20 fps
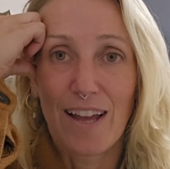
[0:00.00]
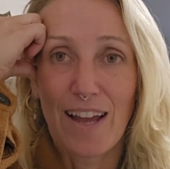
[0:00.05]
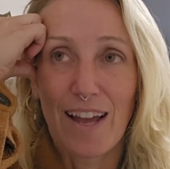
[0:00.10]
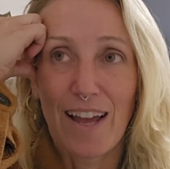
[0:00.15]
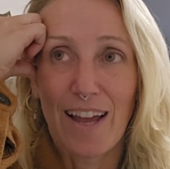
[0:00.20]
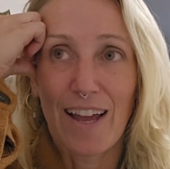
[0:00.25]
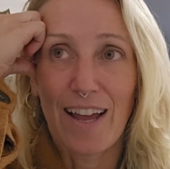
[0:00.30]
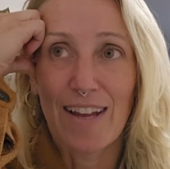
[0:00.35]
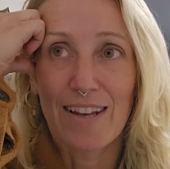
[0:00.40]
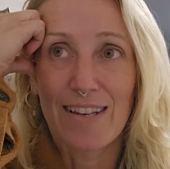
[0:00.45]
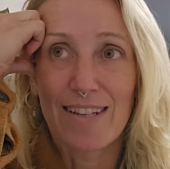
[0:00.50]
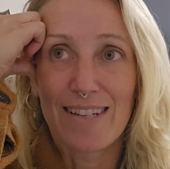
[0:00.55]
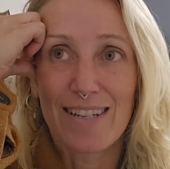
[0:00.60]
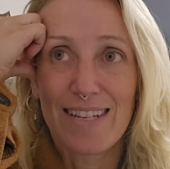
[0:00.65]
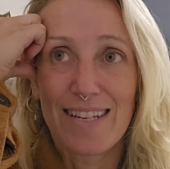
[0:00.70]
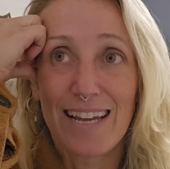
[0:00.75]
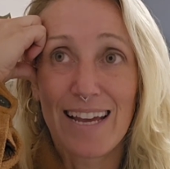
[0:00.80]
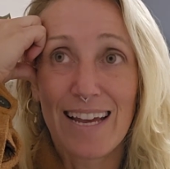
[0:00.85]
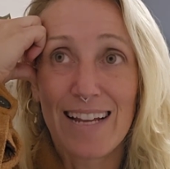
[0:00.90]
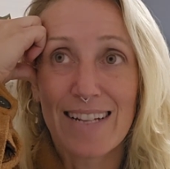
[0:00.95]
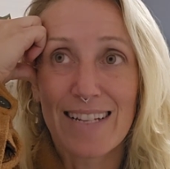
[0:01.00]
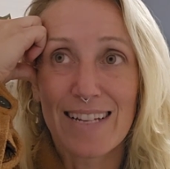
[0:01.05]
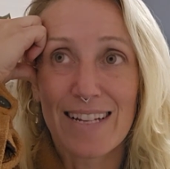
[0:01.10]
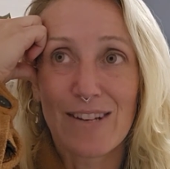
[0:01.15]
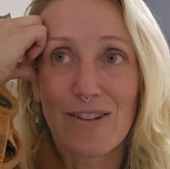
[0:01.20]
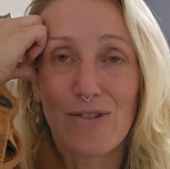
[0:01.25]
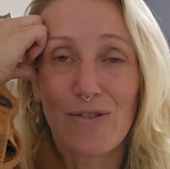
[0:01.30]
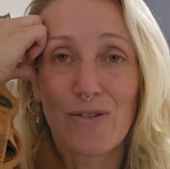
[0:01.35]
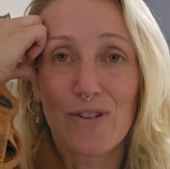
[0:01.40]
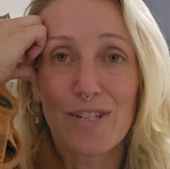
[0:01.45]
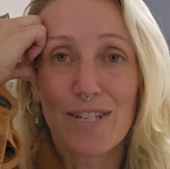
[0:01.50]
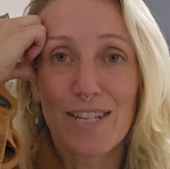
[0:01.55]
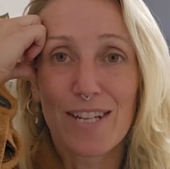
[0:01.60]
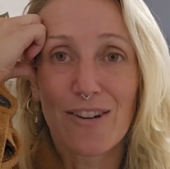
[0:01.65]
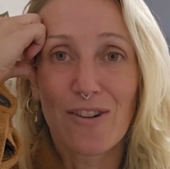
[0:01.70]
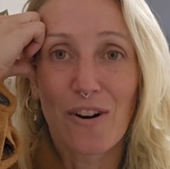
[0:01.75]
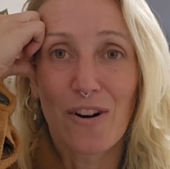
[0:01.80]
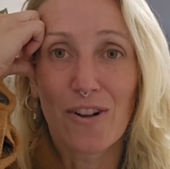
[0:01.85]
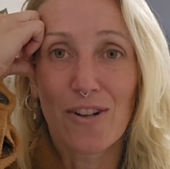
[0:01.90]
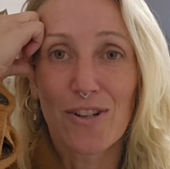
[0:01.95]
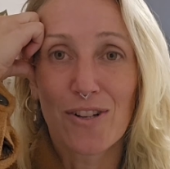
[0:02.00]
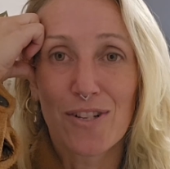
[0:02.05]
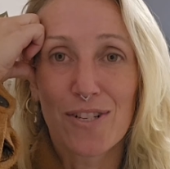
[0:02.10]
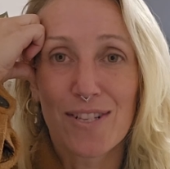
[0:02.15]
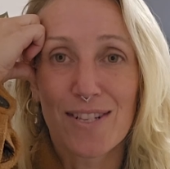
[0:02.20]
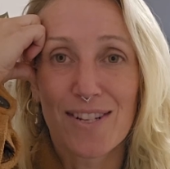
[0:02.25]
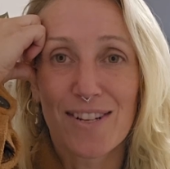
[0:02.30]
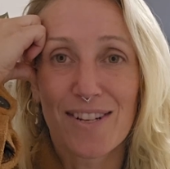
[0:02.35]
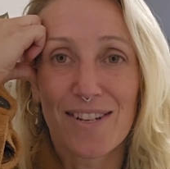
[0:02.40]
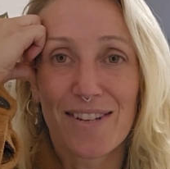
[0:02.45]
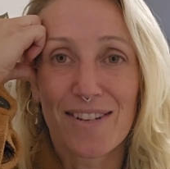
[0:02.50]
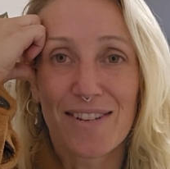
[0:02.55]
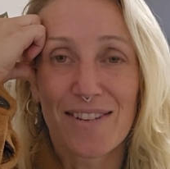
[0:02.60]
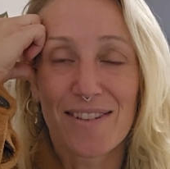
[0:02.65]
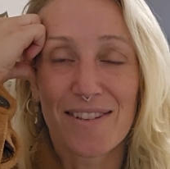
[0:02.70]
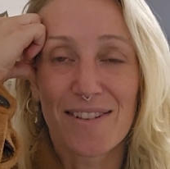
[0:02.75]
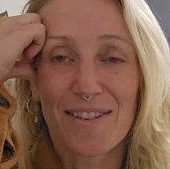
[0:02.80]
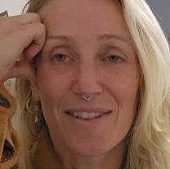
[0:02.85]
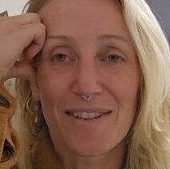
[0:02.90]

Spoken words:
And yet in unity consciousness,